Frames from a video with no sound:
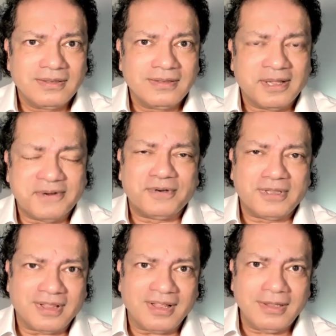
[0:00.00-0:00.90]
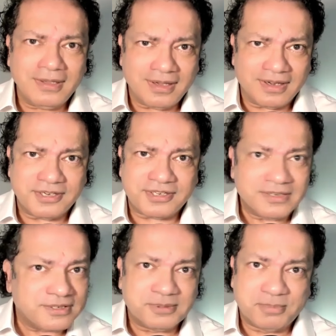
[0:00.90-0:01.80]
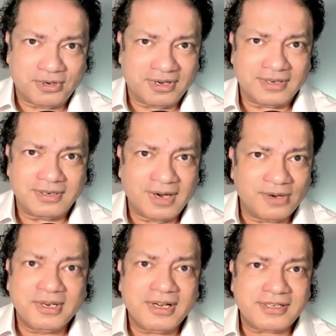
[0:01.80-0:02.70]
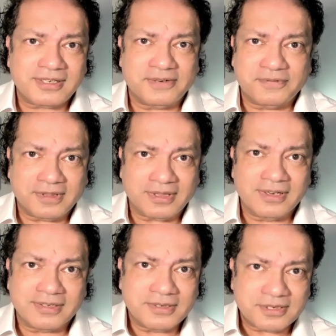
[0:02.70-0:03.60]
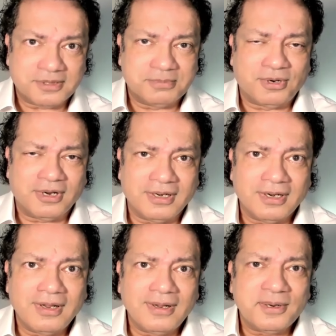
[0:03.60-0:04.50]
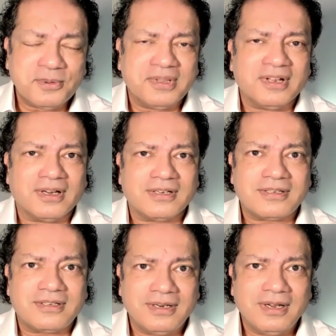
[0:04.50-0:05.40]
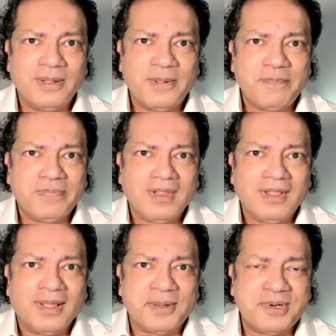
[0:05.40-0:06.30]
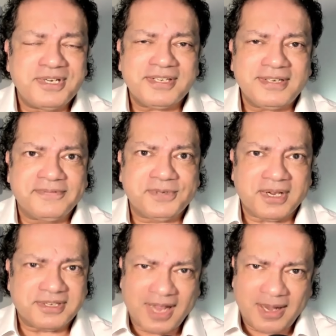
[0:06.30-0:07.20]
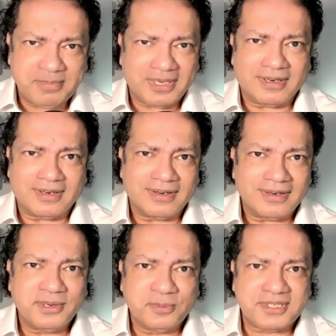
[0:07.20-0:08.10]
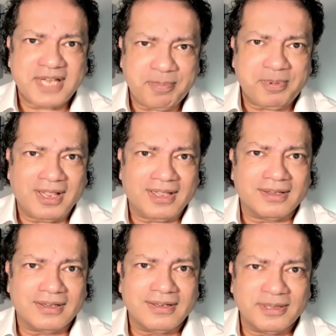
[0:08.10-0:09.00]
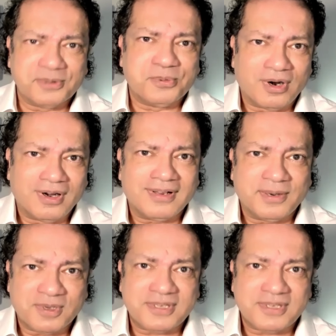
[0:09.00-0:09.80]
Everything is in turmoil around us, everything is in turmoil within us. And we just have to examine what's happening in the world and what's